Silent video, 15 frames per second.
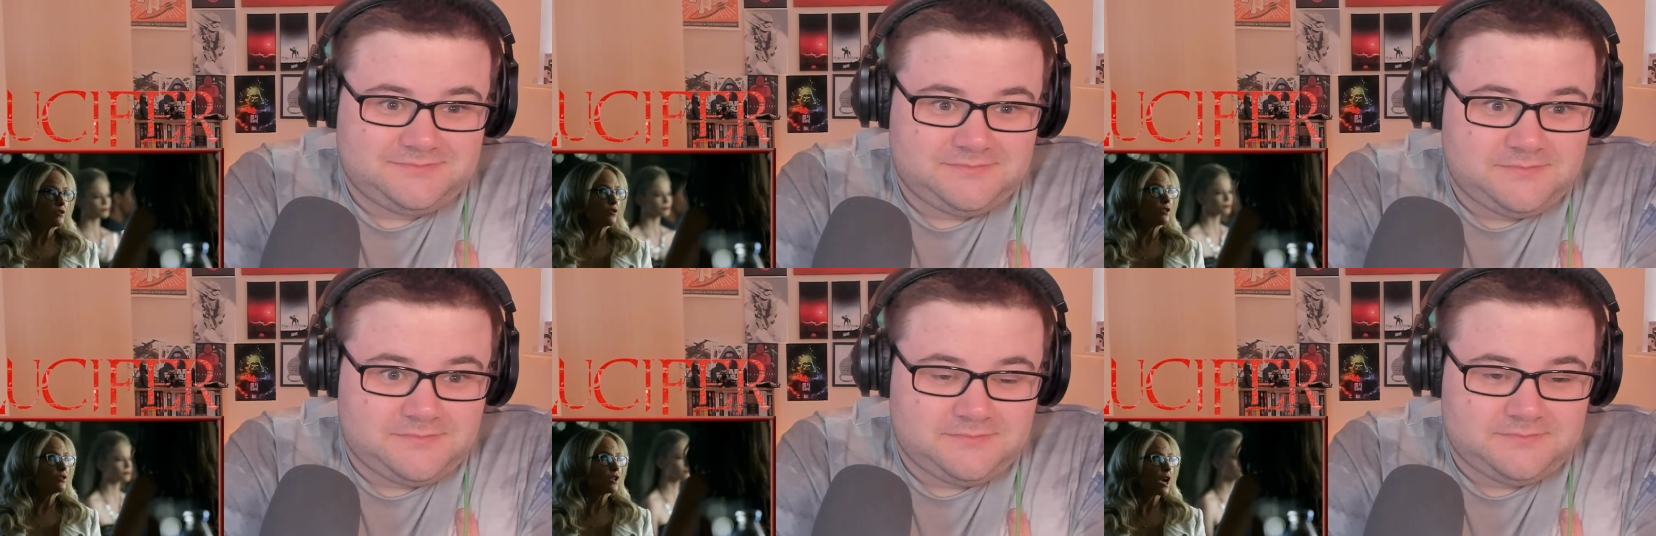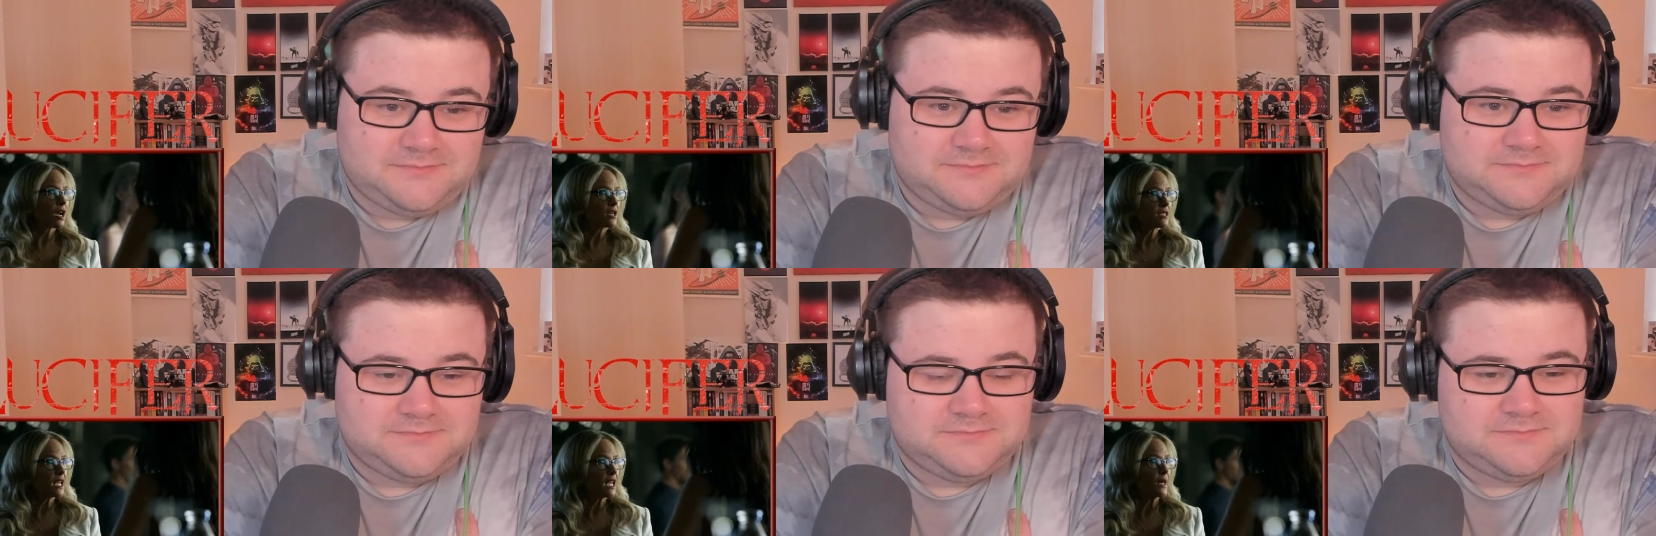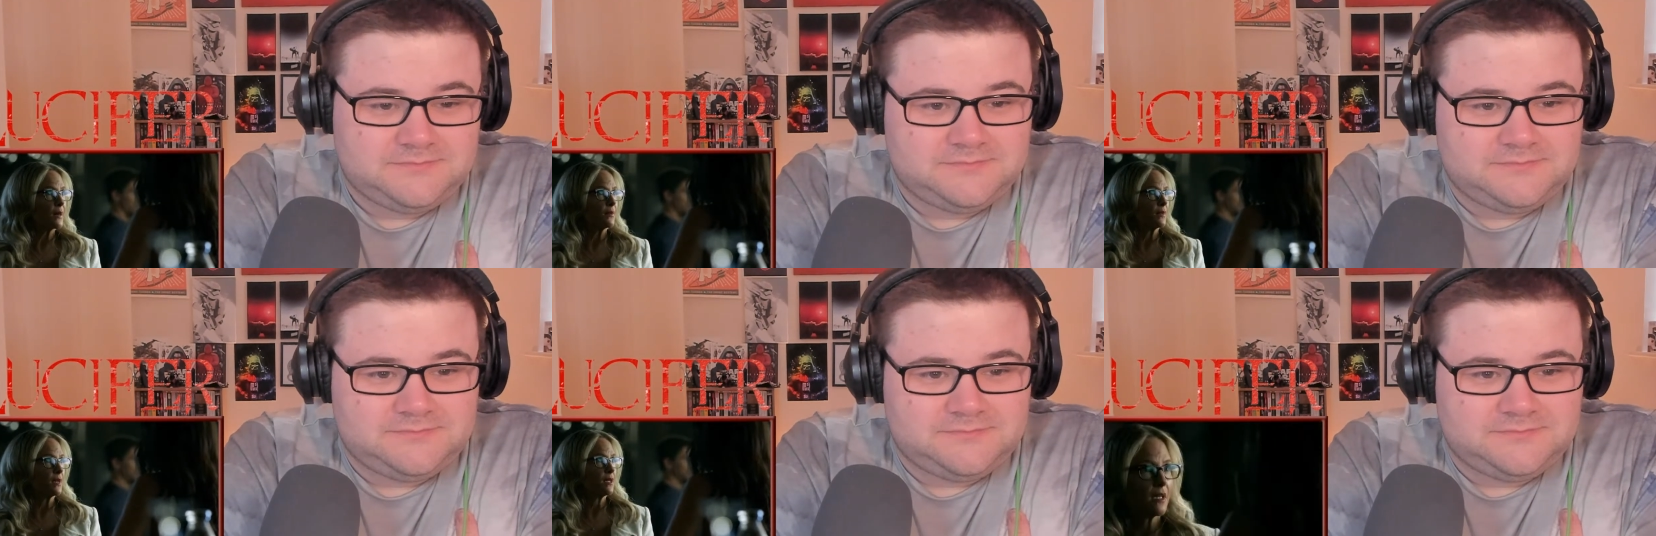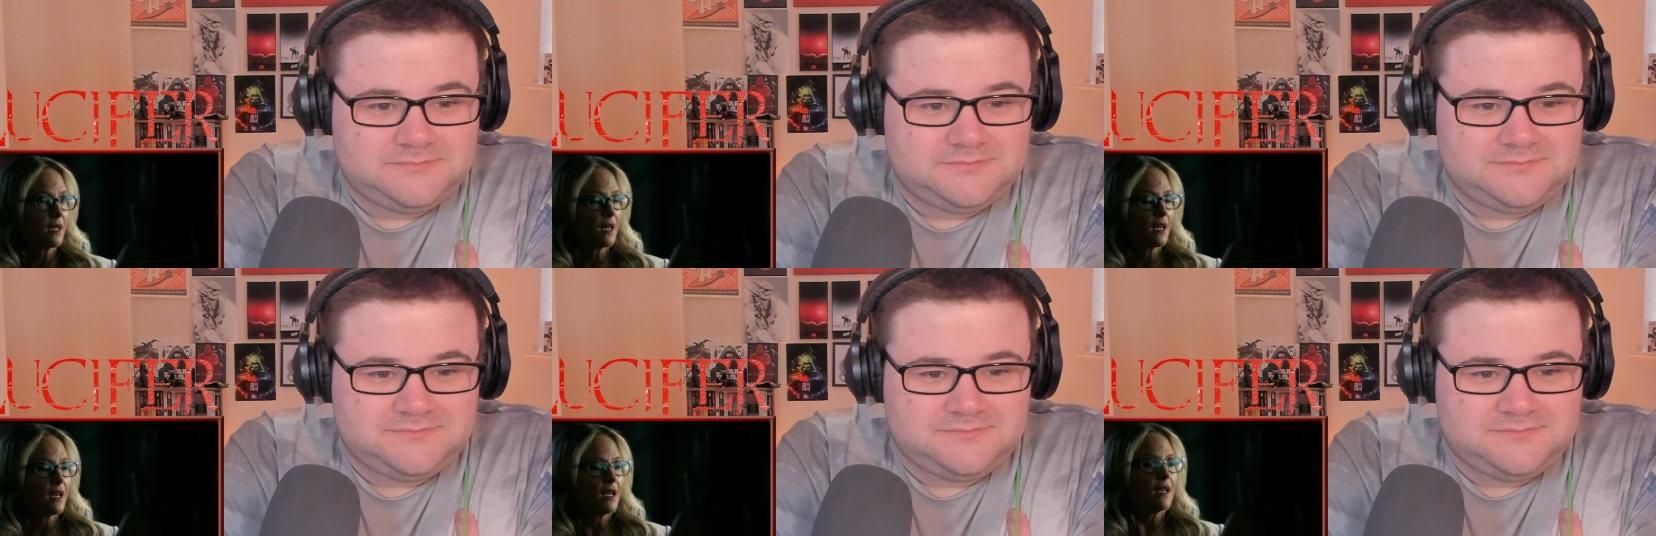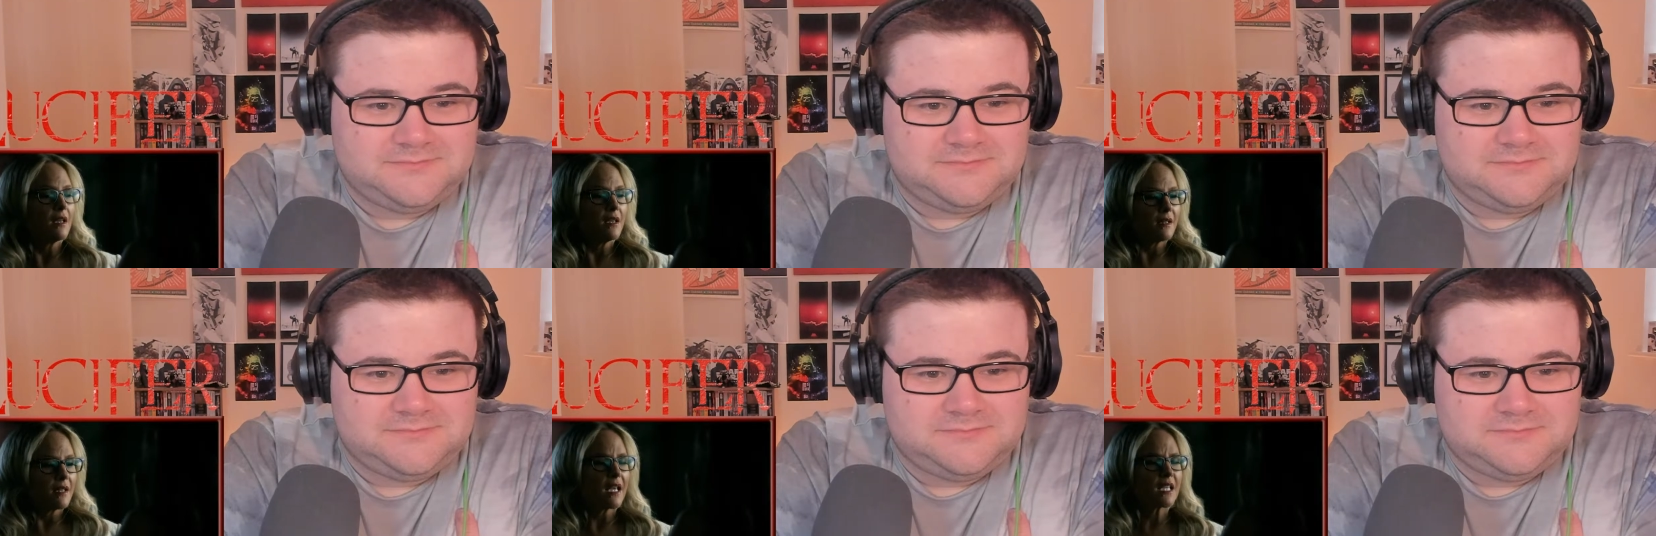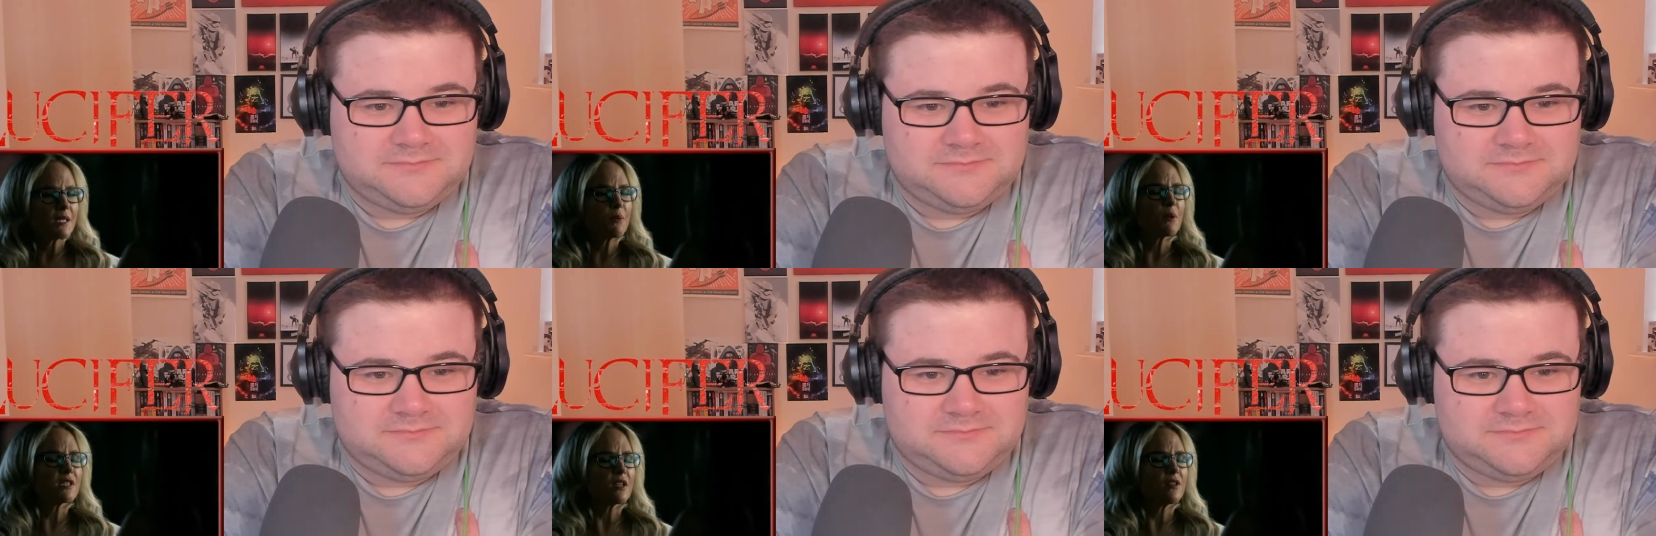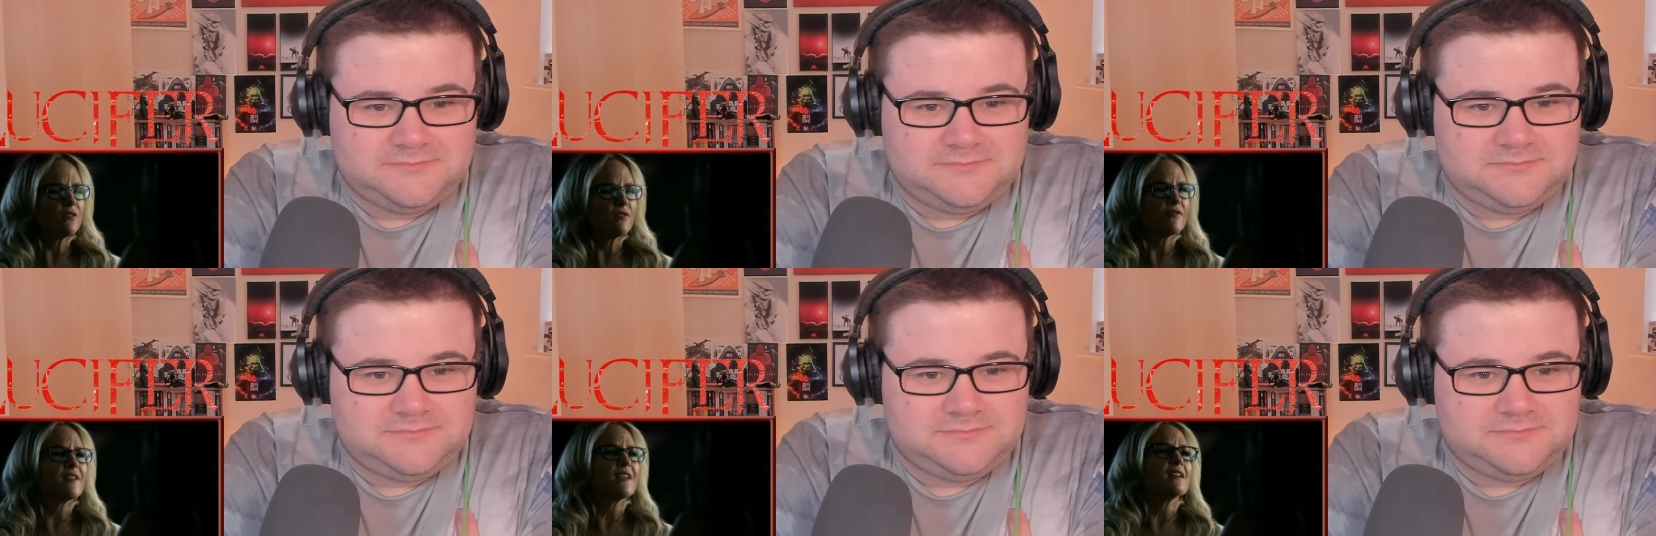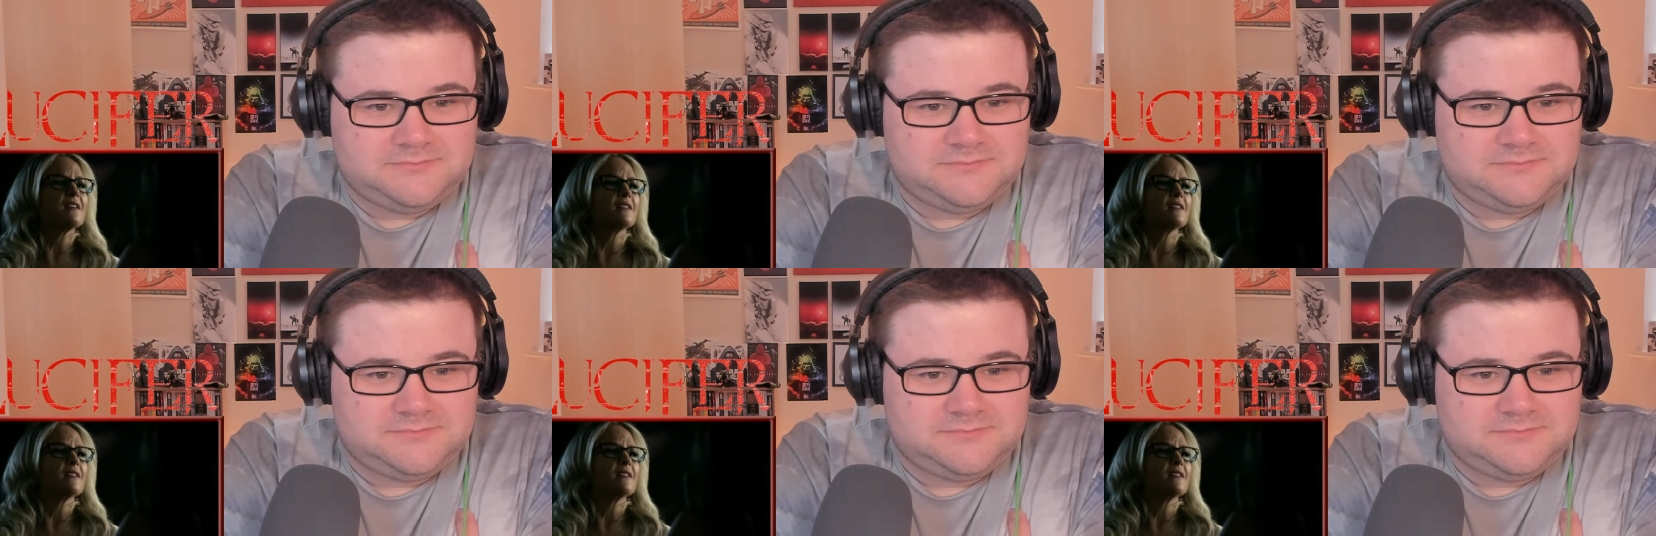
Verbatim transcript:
Speaker 1: you can talk to him. Express how you feel.